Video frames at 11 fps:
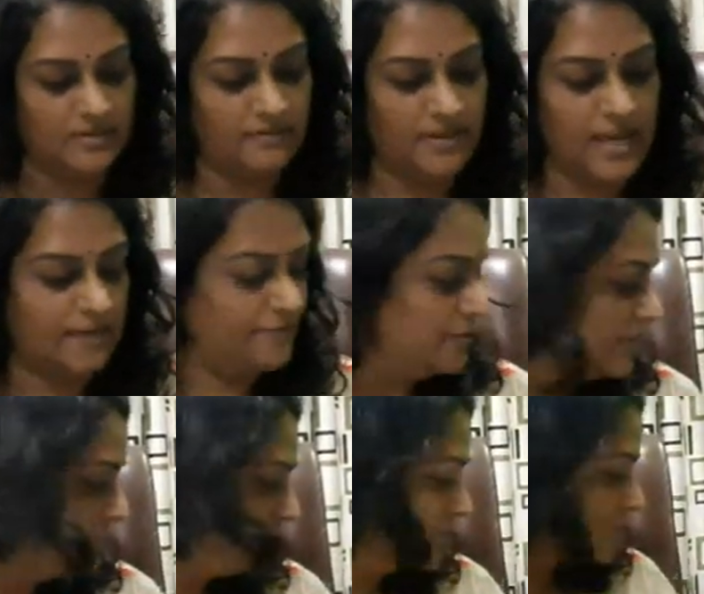we have to
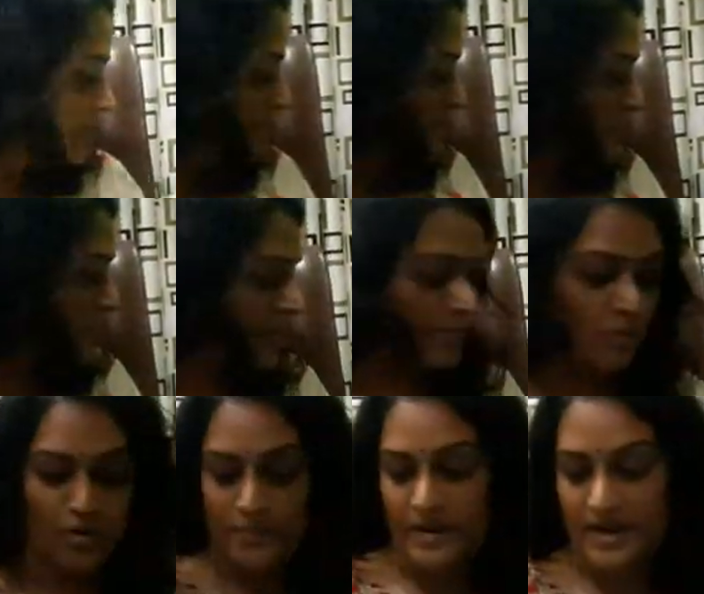give children more and
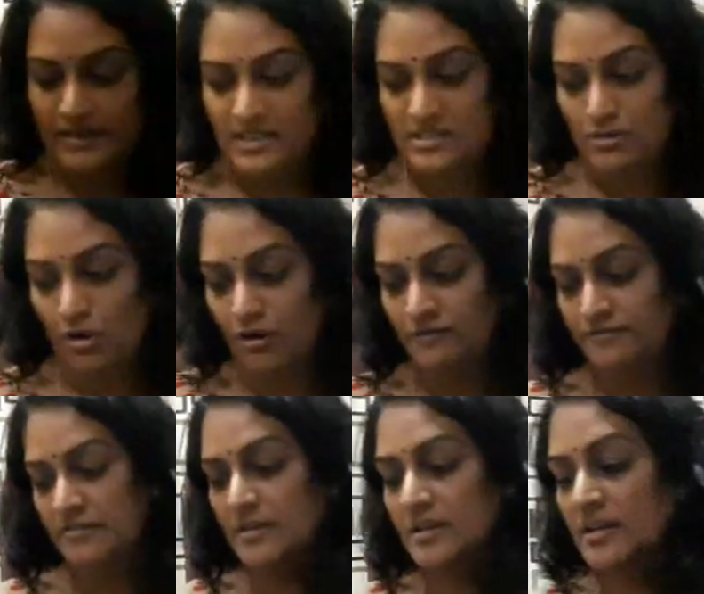more practice
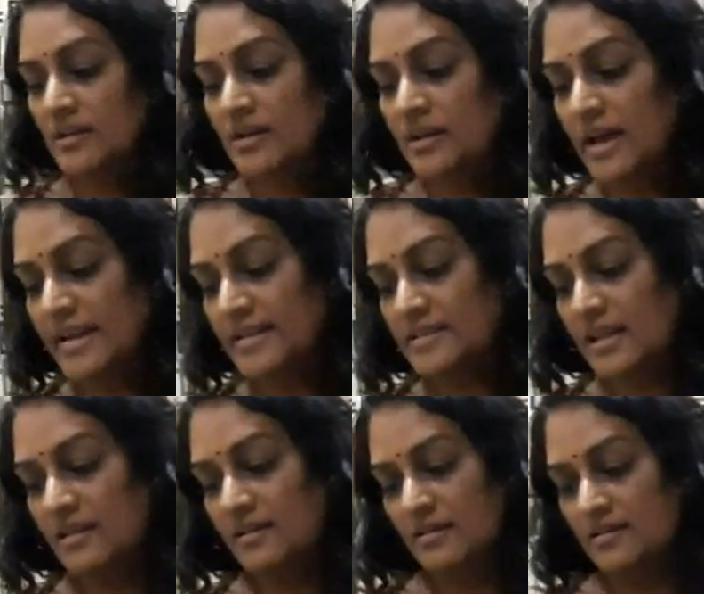of
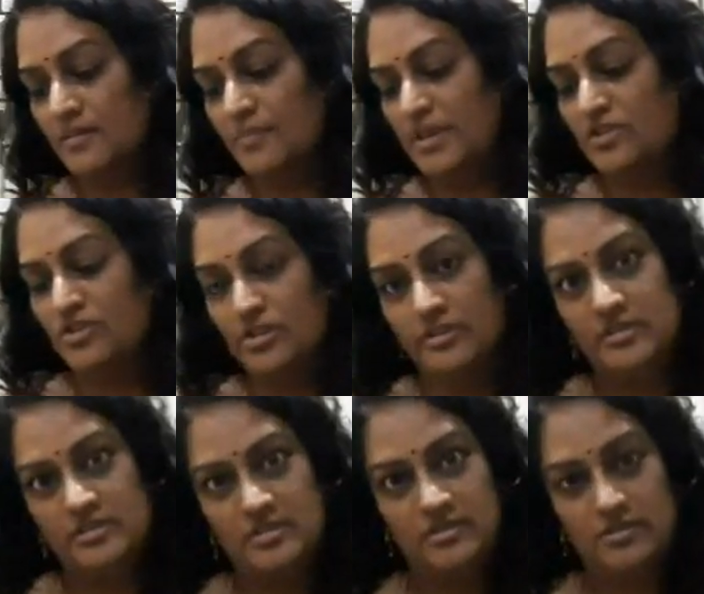connecting the
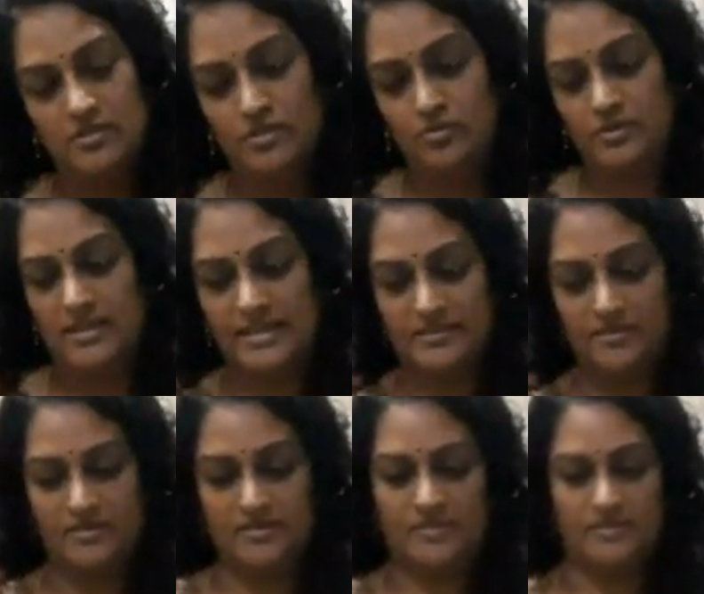pictures to the
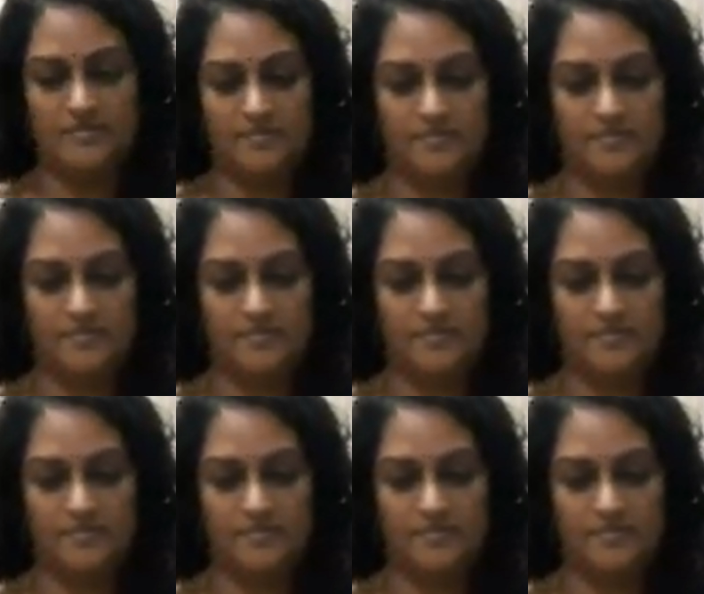letters.